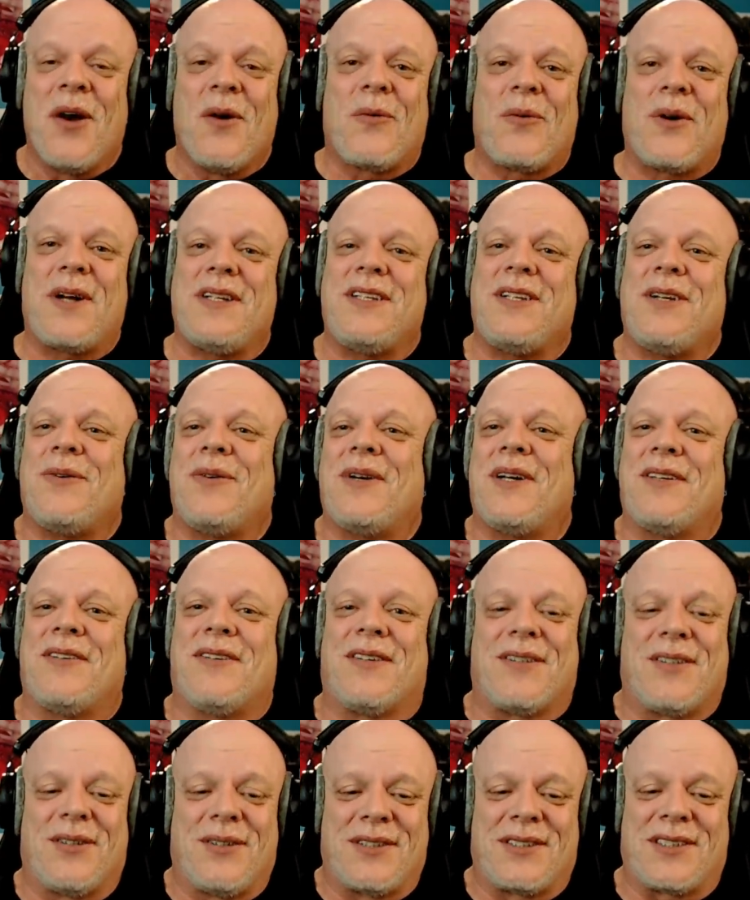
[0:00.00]
When you
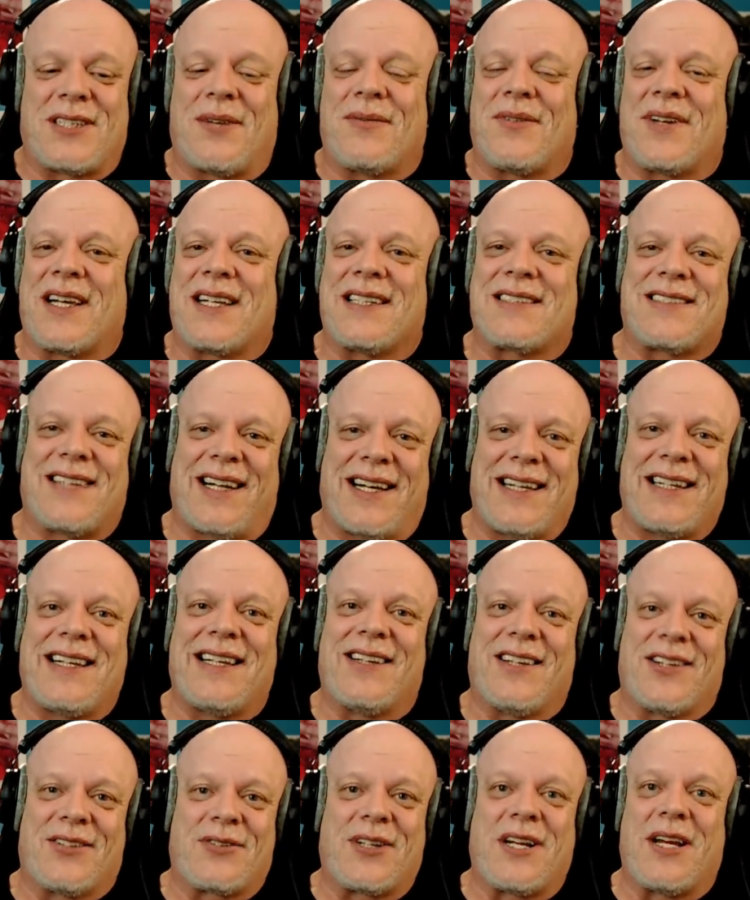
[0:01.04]
introduce something as Lady
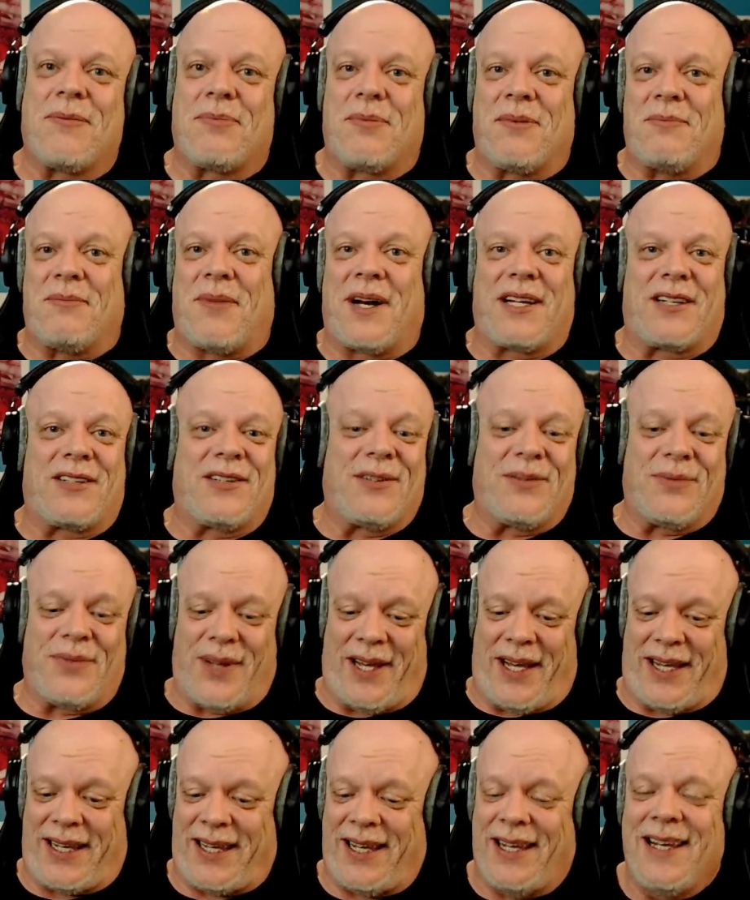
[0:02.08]
and the Tramp and Michael
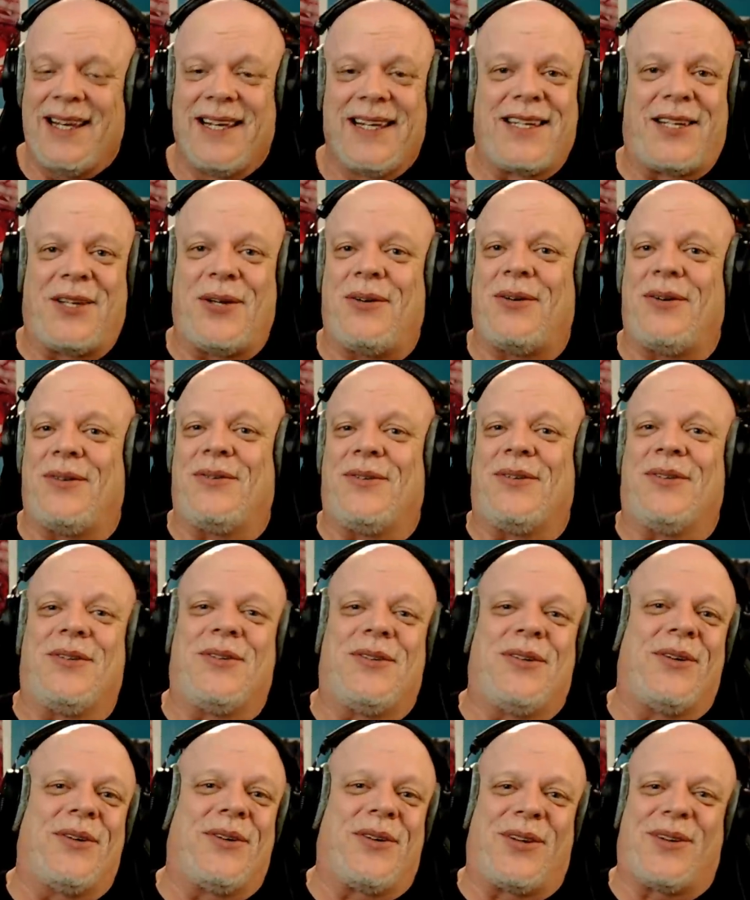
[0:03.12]
Vick, you
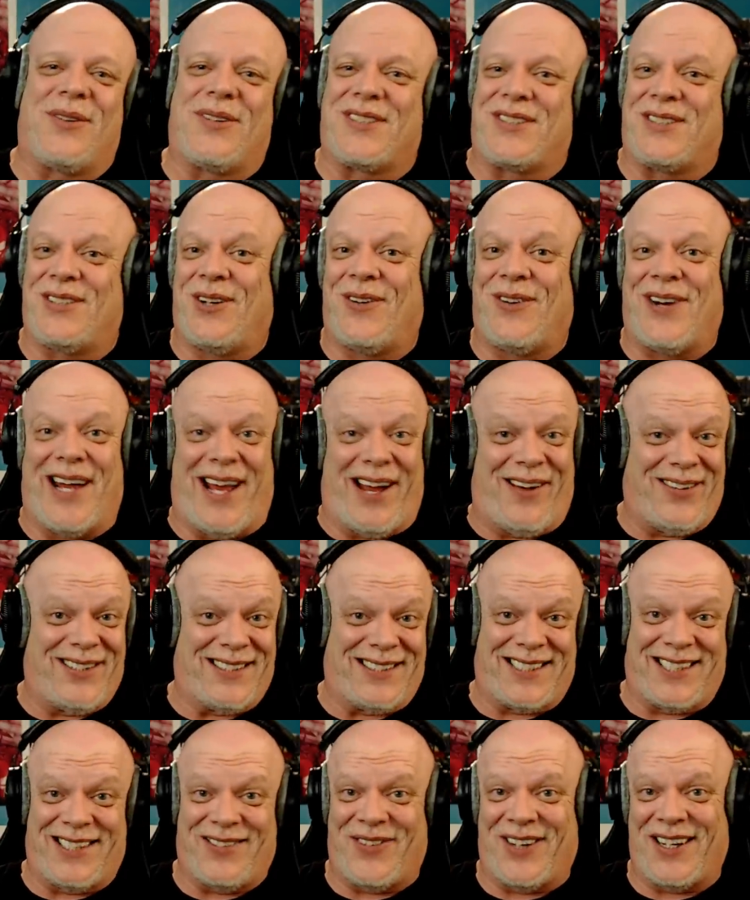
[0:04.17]
knew there was no way I
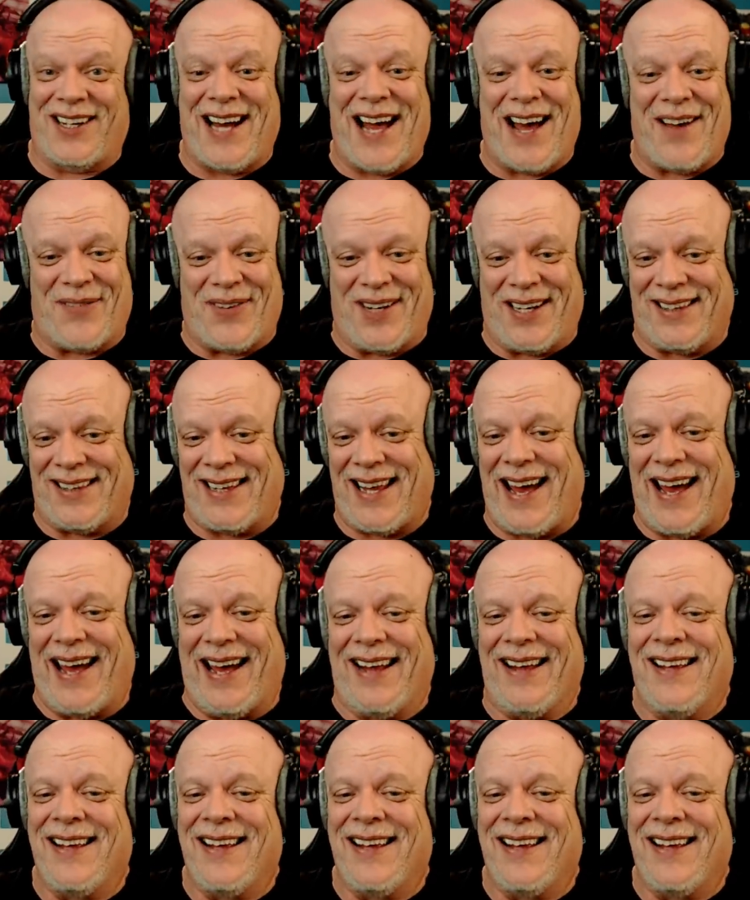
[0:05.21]
wasn't going to be laughing at that.